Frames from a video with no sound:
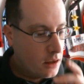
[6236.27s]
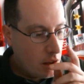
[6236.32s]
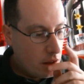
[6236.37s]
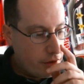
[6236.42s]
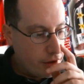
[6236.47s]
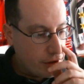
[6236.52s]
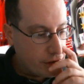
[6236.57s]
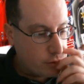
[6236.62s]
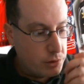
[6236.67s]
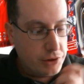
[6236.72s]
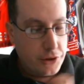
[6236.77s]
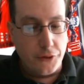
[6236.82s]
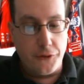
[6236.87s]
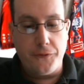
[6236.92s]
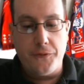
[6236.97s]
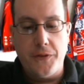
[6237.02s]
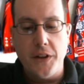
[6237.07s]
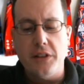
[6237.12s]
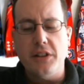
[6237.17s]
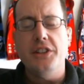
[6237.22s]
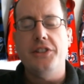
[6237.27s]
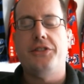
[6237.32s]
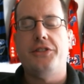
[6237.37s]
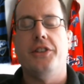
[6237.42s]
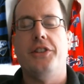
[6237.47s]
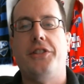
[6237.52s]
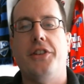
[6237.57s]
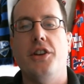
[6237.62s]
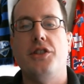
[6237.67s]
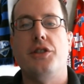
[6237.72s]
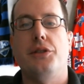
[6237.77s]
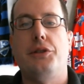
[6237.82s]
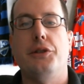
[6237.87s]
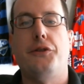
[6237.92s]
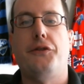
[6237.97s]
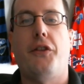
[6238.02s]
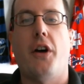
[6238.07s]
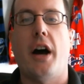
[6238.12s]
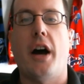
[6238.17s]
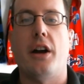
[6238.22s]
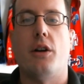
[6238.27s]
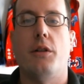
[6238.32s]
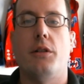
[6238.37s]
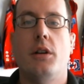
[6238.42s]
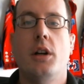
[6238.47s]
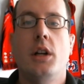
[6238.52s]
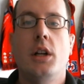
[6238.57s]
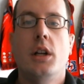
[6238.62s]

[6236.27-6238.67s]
this with the Phillies' decision to fire